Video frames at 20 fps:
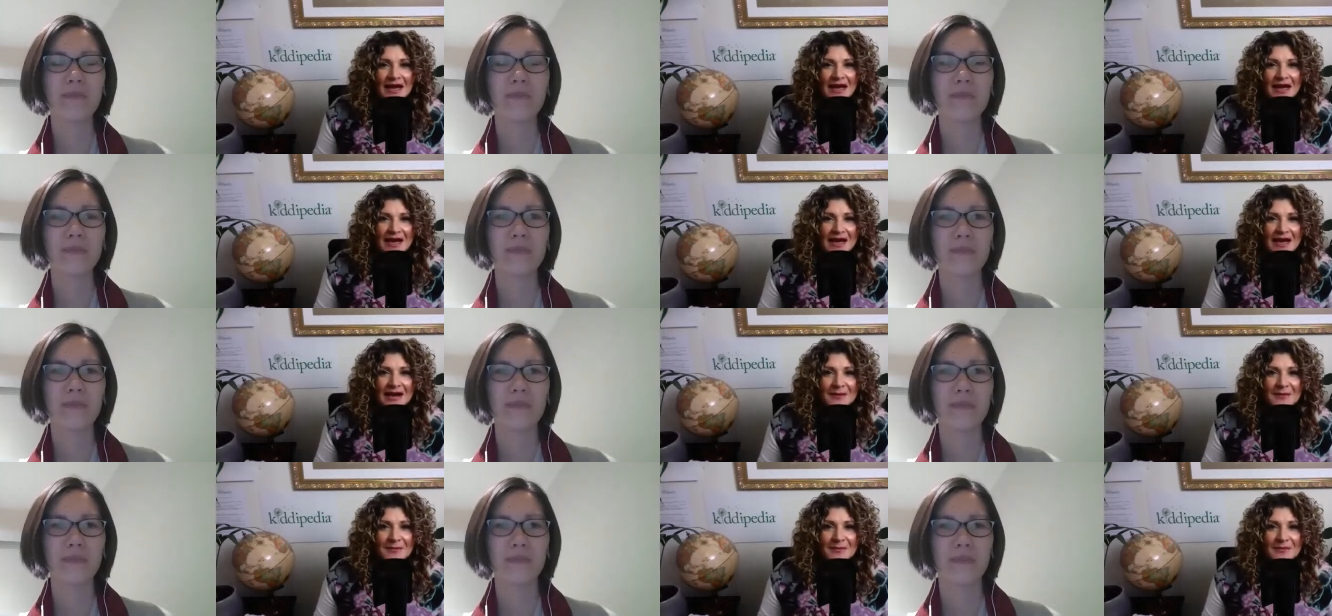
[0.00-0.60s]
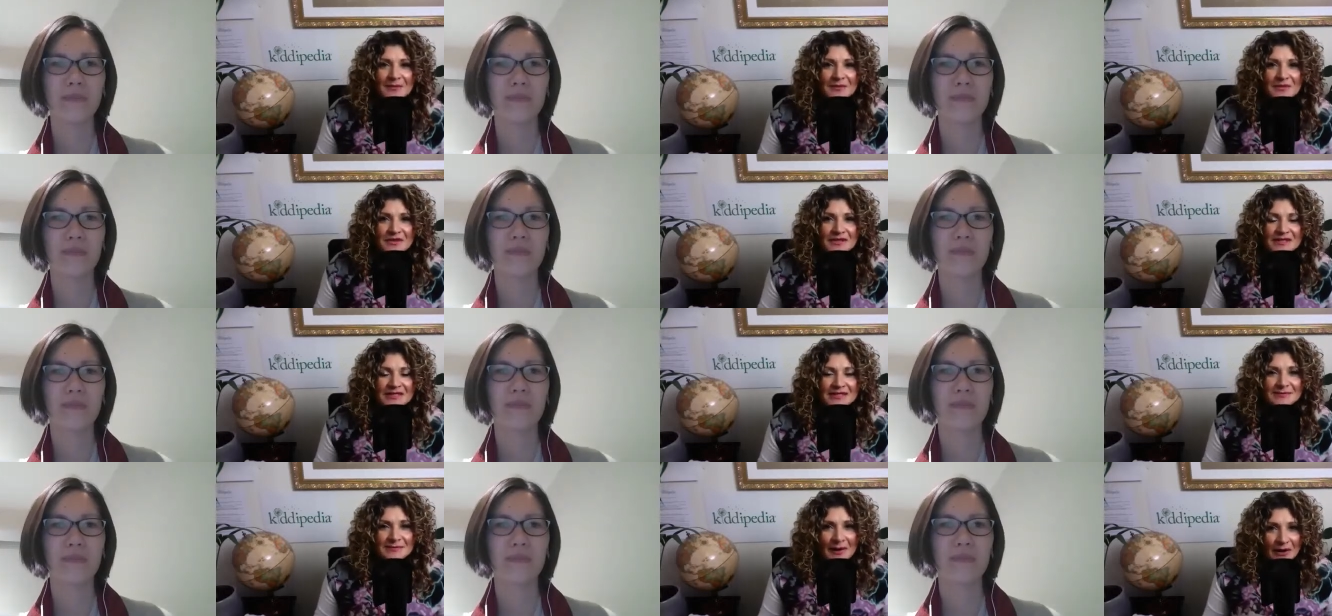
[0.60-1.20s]
Speaker 1: um, the
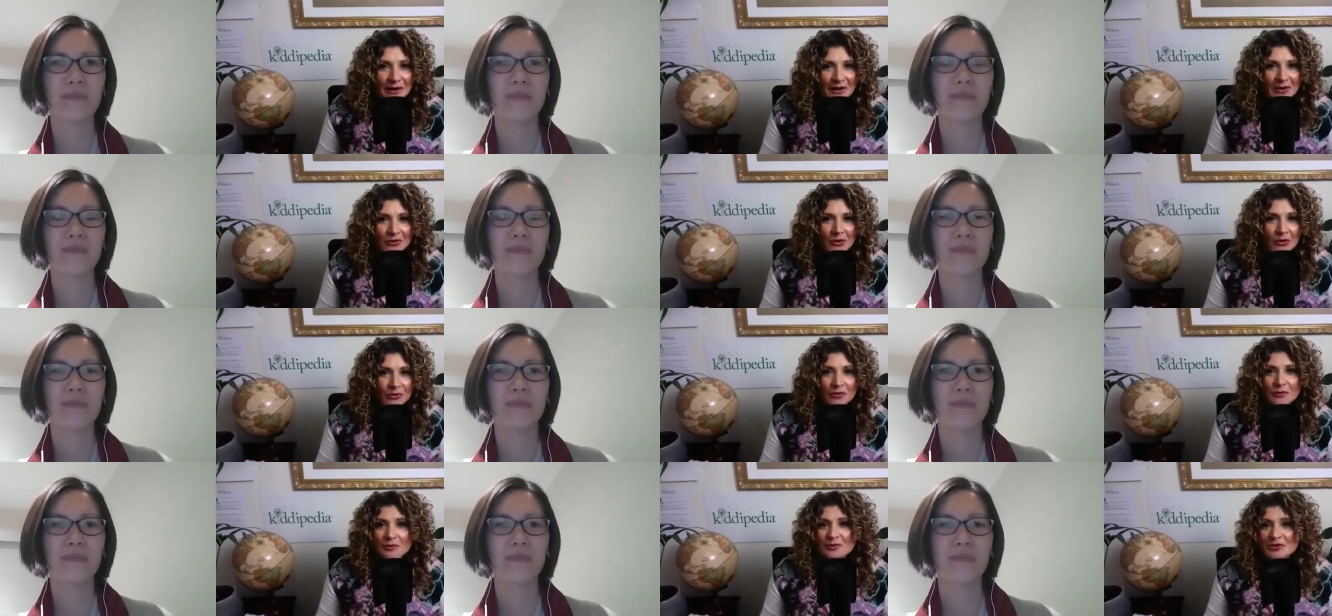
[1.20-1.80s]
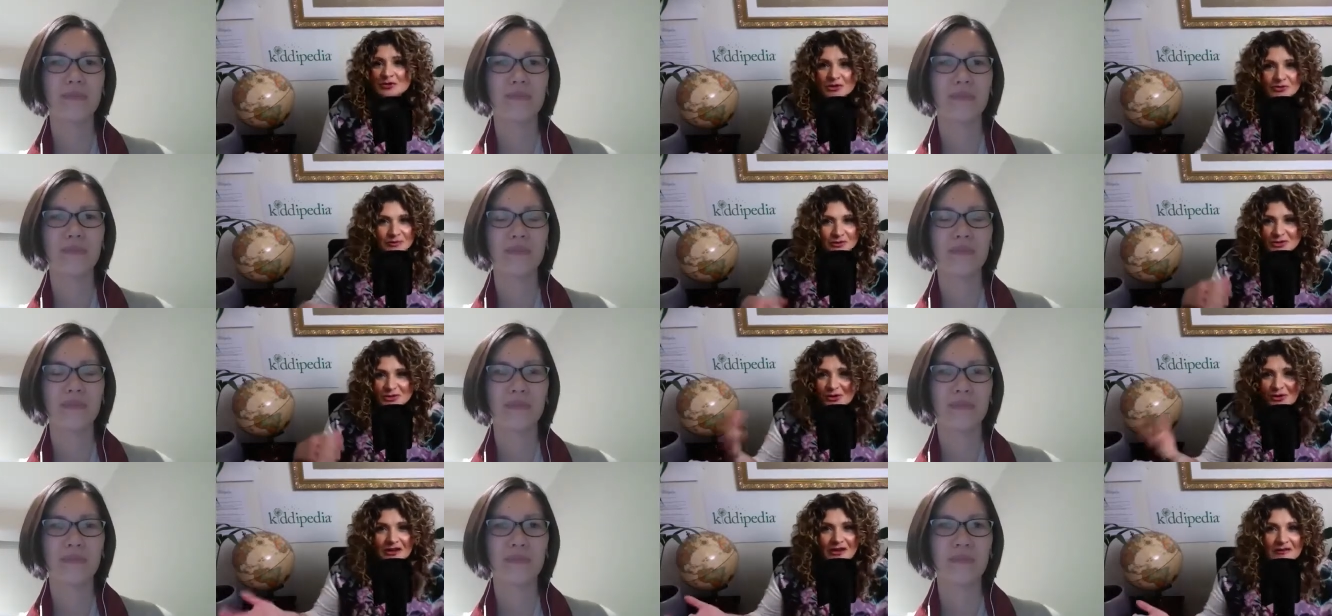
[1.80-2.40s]
smell or the
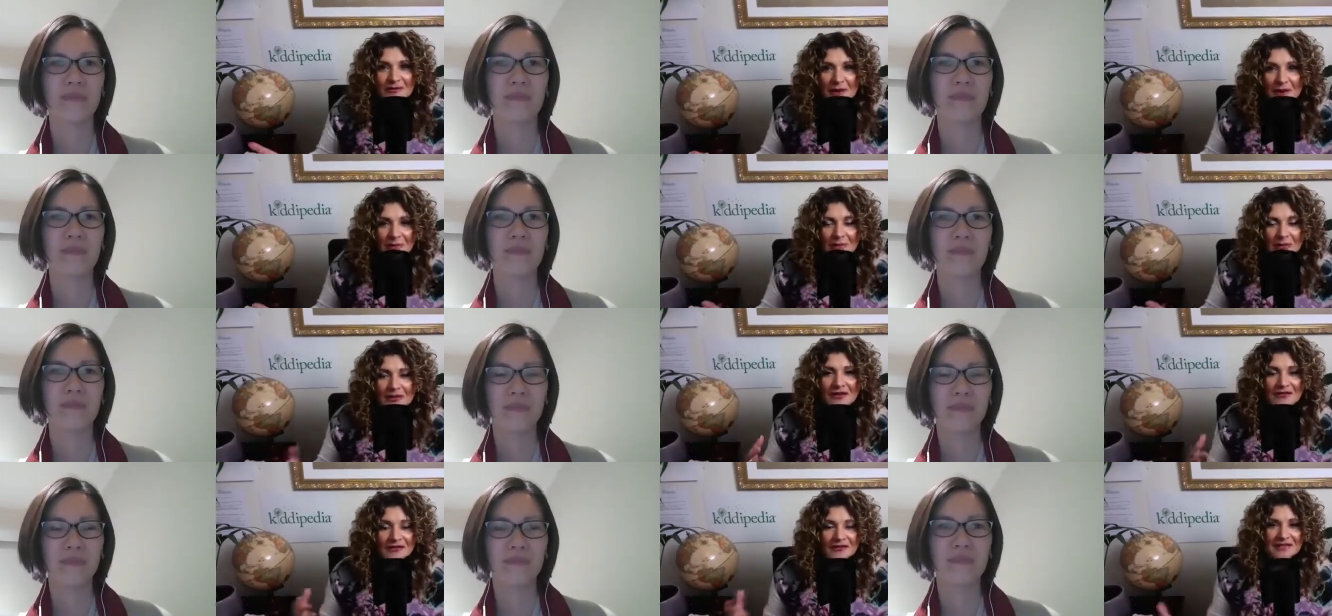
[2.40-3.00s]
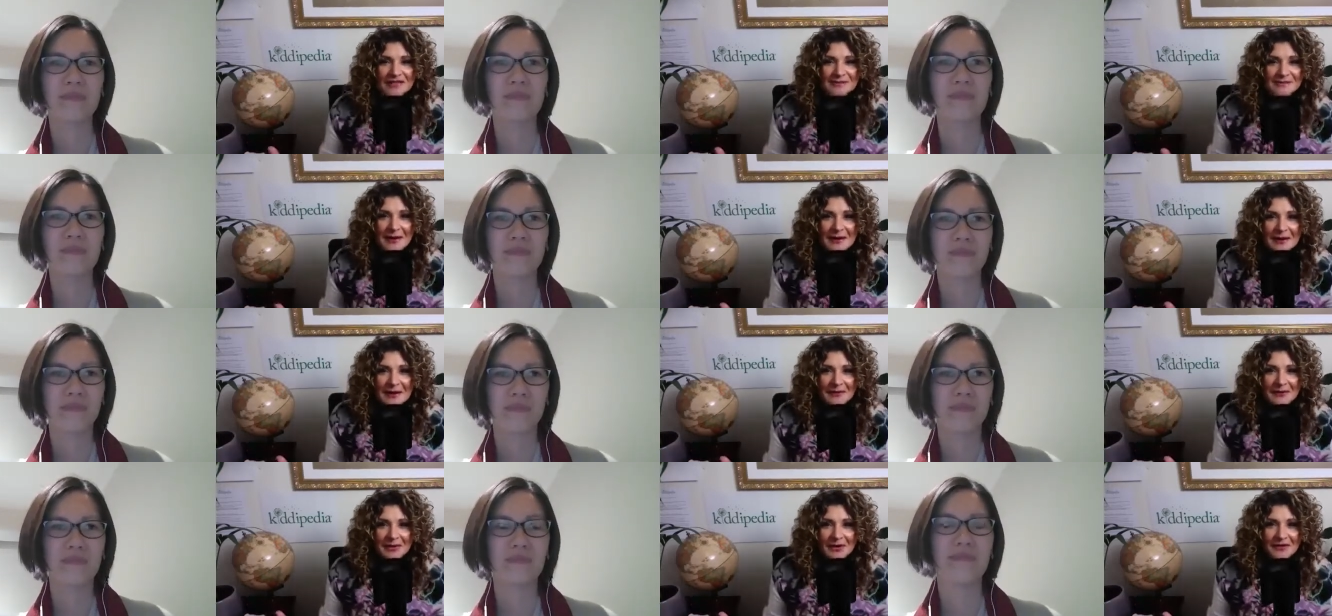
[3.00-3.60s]
majority of people love the
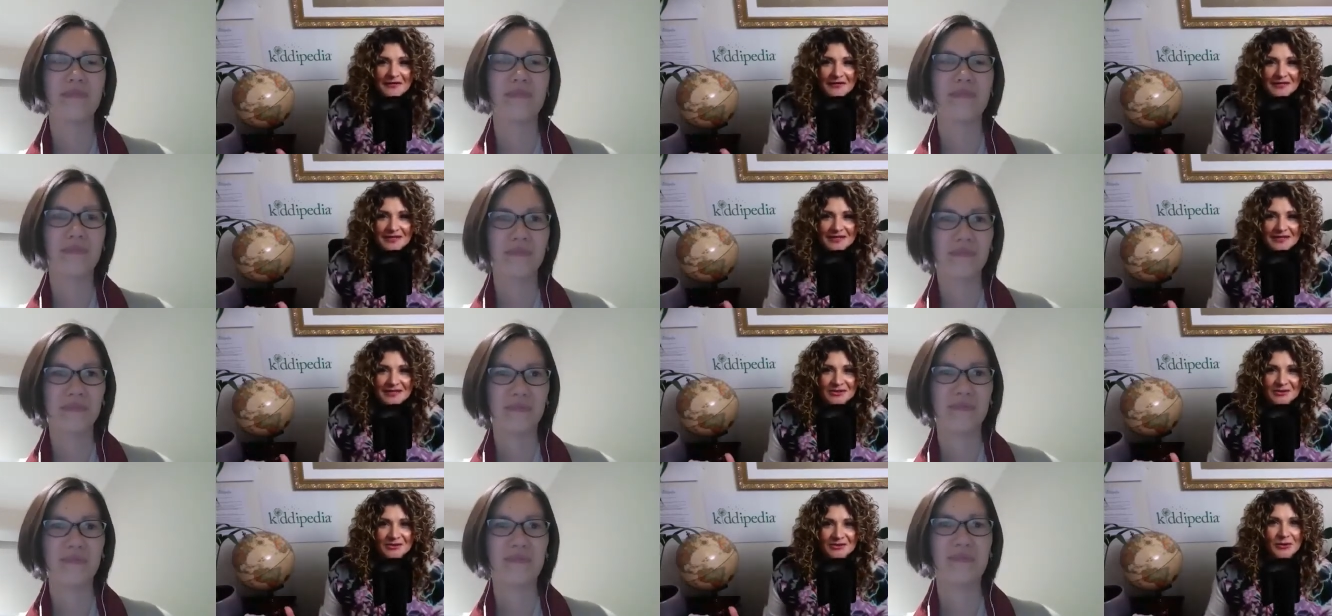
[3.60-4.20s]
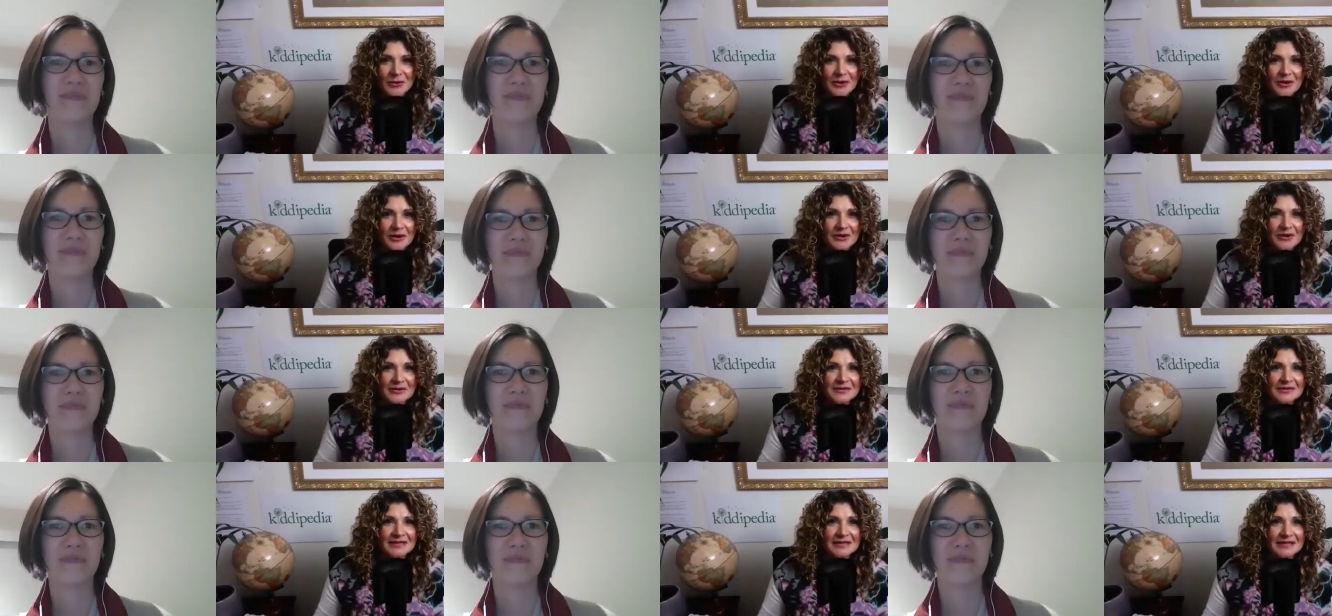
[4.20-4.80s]
smell of essential
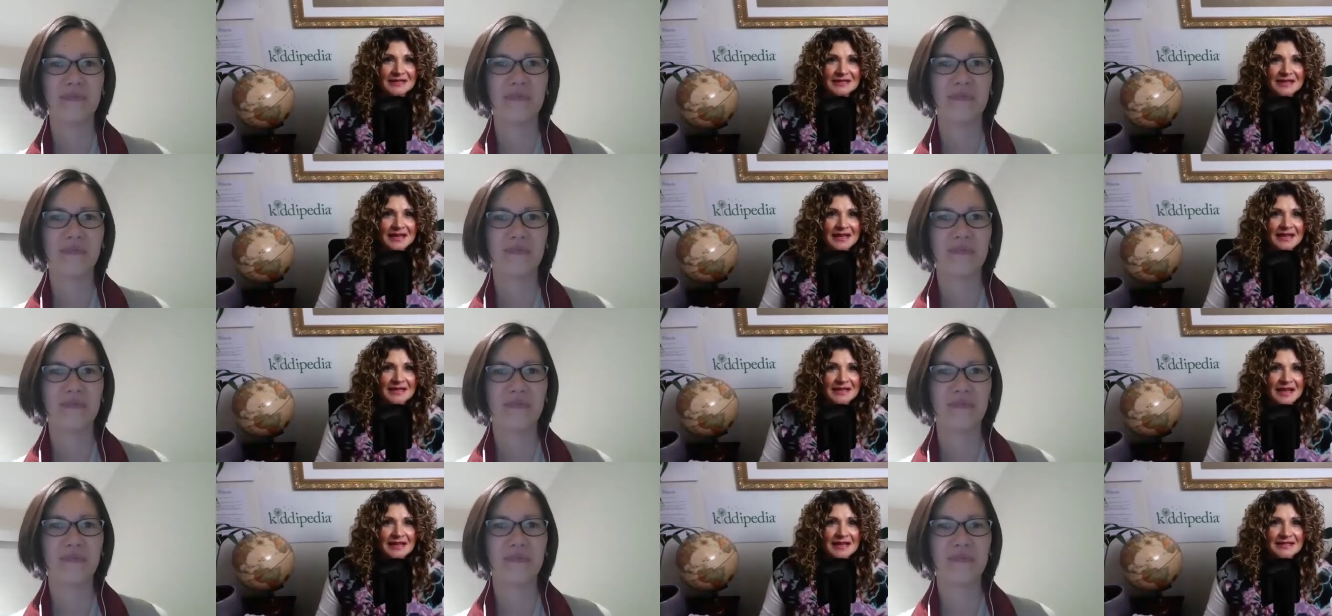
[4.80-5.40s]
oils and and